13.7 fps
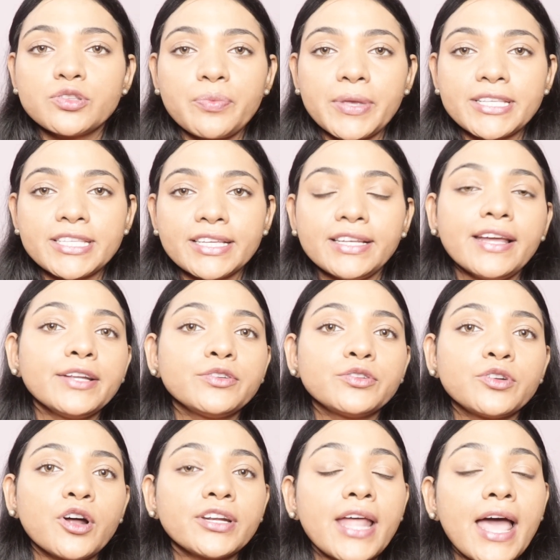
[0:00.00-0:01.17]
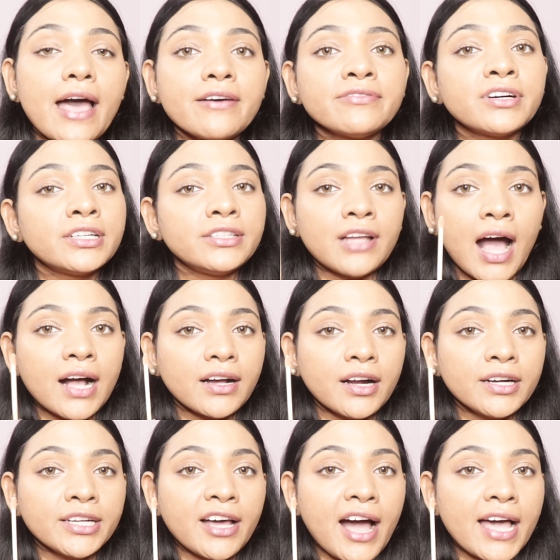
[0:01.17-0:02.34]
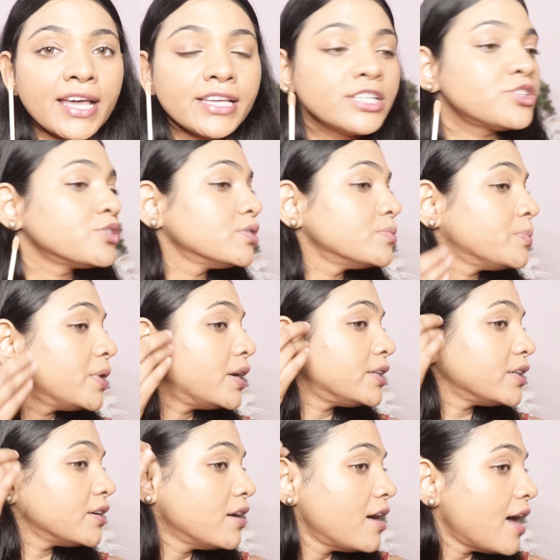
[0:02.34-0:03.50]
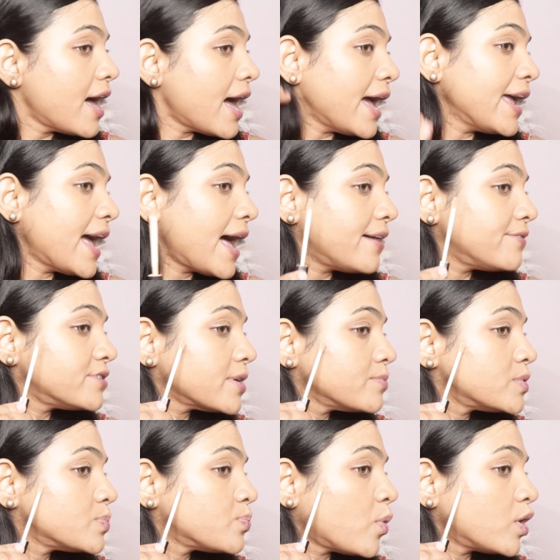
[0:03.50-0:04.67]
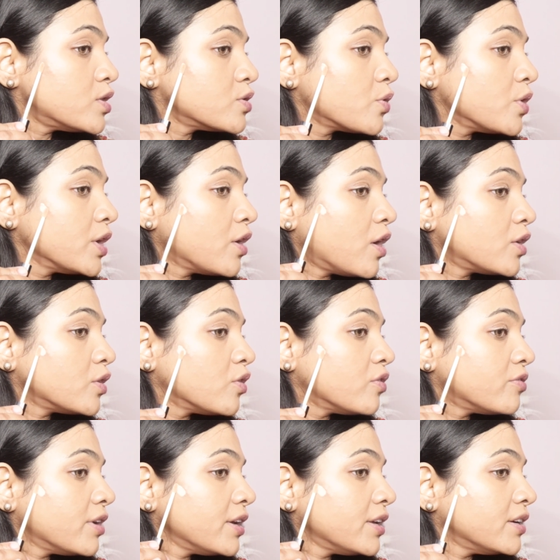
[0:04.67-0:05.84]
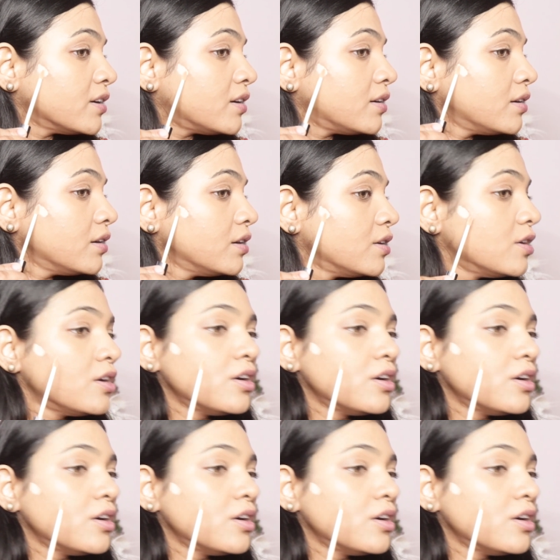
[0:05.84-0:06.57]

So basically I do not have a dark under eye issue, but I have some spots going on over here